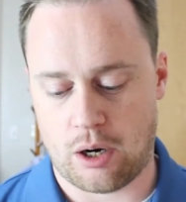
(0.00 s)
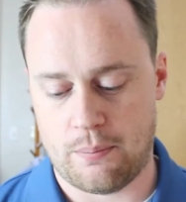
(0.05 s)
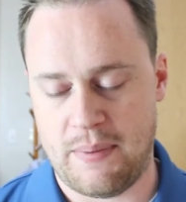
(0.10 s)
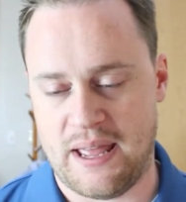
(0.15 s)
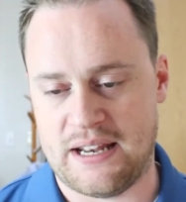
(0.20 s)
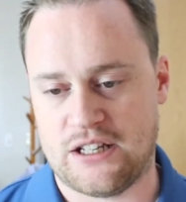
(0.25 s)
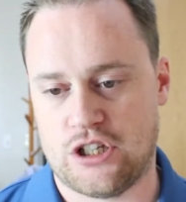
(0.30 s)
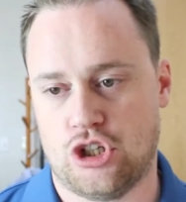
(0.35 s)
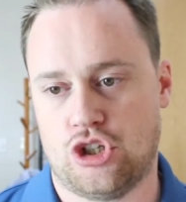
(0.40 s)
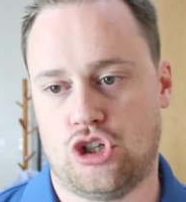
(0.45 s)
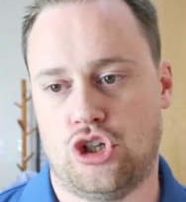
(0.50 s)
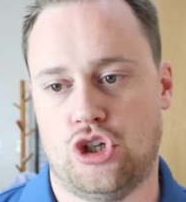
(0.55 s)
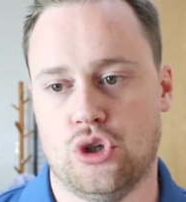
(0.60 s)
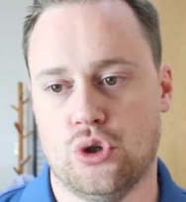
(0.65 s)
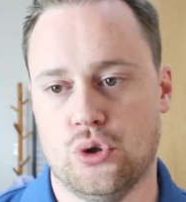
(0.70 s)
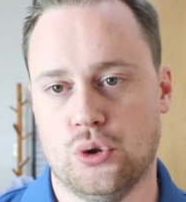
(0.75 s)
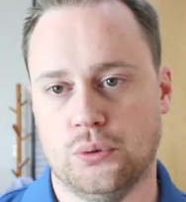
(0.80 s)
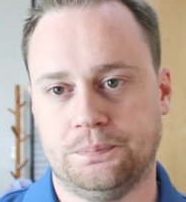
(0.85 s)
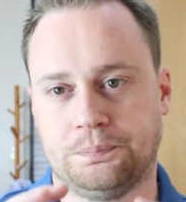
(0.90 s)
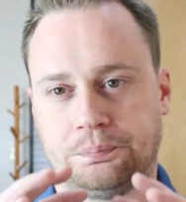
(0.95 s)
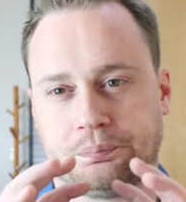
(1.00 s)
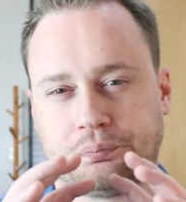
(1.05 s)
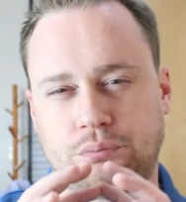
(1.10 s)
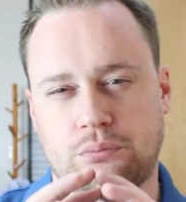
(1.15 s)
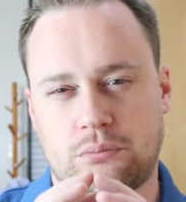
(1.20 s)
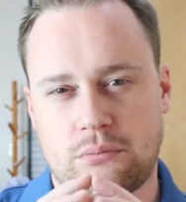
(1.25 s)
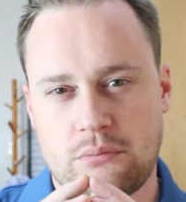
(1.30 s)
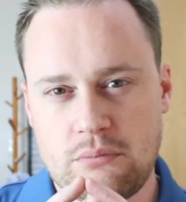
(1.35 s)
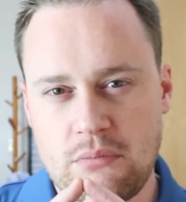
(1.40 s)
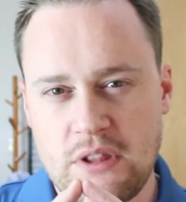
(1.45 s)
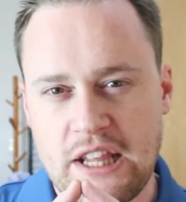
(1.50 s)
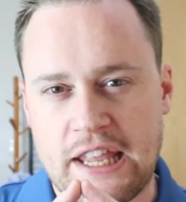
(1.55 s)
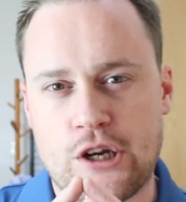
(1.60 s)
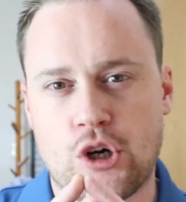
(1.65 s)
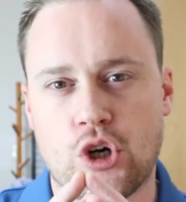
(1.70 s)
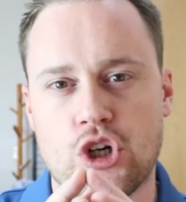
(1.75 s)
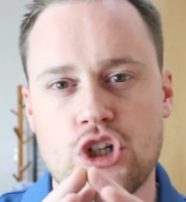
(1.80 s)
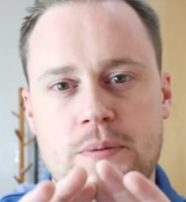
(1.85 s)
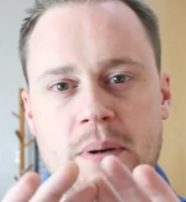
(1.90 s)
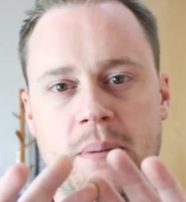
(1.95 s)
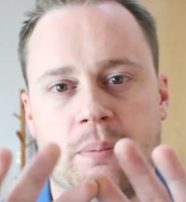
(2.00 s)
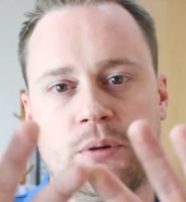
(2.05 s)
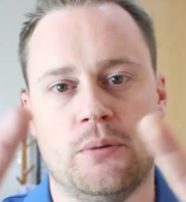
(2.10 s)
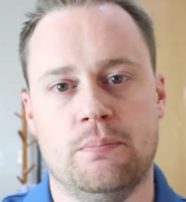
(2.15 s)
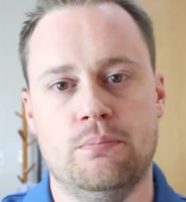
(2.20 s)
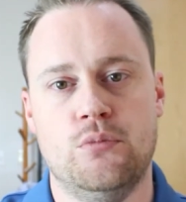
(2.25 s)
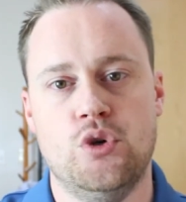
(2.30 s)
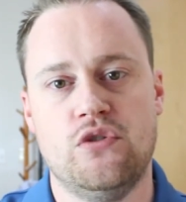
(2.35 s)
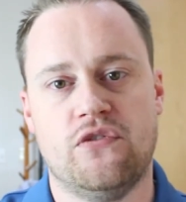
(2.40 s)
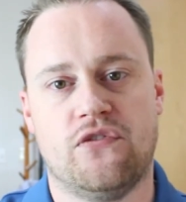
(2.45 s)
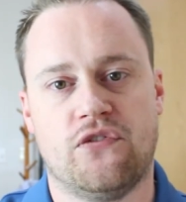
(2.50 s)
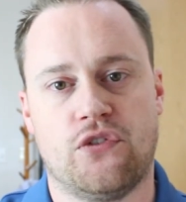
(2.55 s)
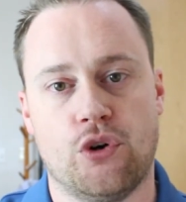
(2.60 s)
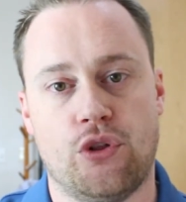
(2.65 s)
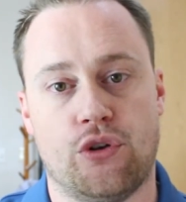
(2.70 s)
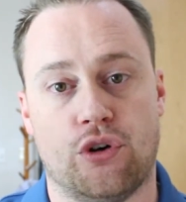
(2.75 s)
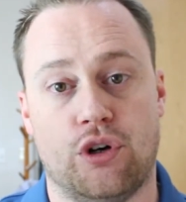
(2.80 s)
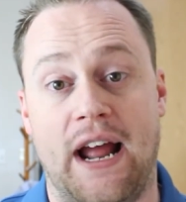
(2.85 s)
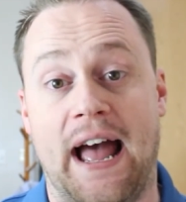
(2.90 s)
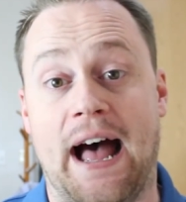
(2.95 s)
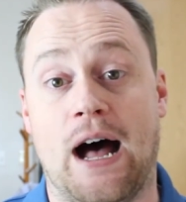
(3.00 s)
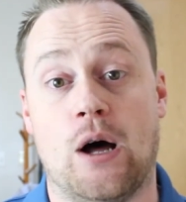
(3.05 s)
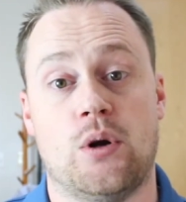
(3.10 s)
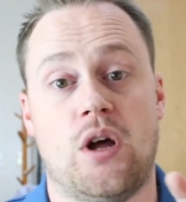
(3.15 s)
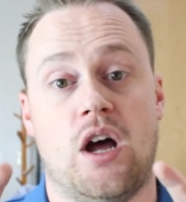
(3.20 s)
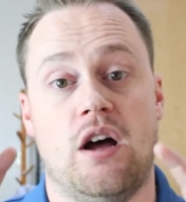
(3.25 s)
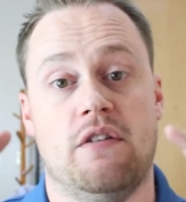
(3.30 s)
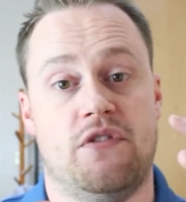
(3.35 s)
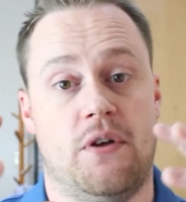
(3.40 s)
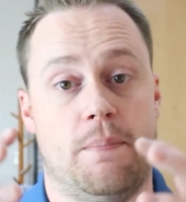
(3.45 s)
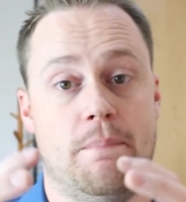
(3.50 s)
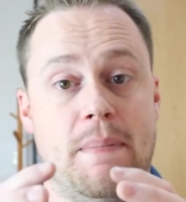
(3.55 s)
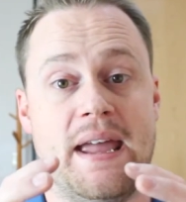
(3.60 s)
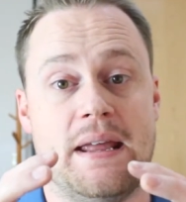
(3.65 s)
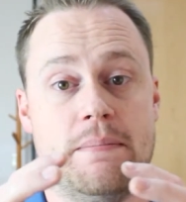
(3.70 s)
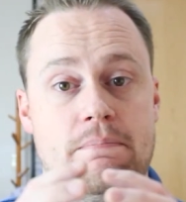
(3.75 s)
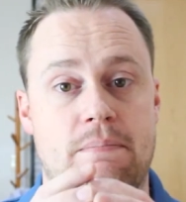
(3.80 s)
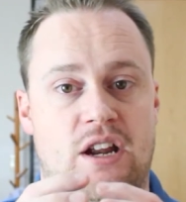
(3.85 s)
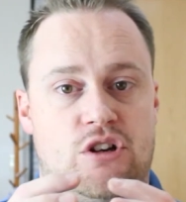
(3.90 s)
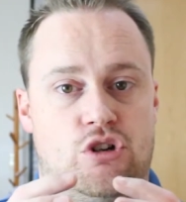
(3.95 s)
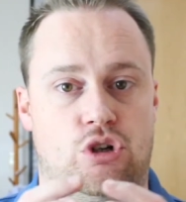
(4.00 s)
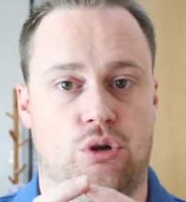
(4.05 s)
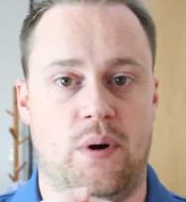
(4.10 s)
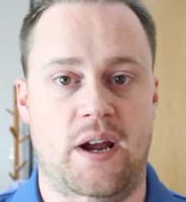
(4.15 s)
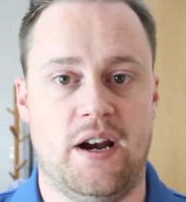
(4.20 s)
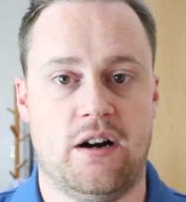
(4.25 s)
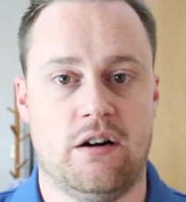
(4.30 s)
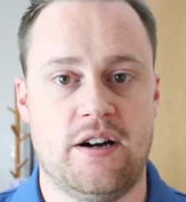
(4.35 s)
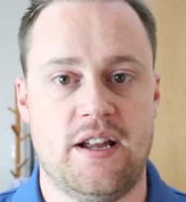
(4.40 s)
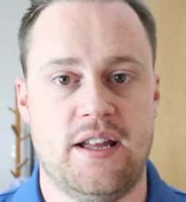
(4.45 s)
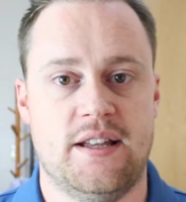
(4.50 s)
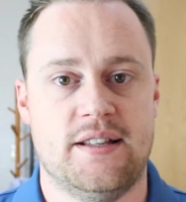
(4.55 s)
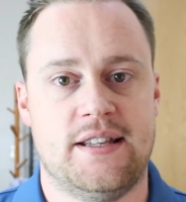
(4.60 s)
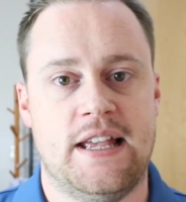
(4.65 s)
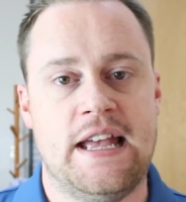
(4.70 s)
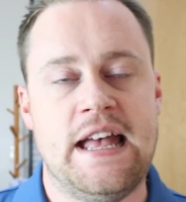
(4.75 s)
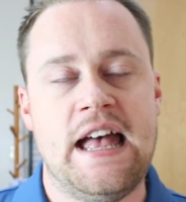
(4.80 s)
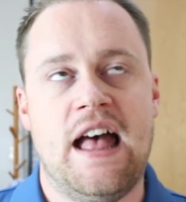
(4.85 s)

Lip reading: meant to encourage people to move further out of the main metro areas.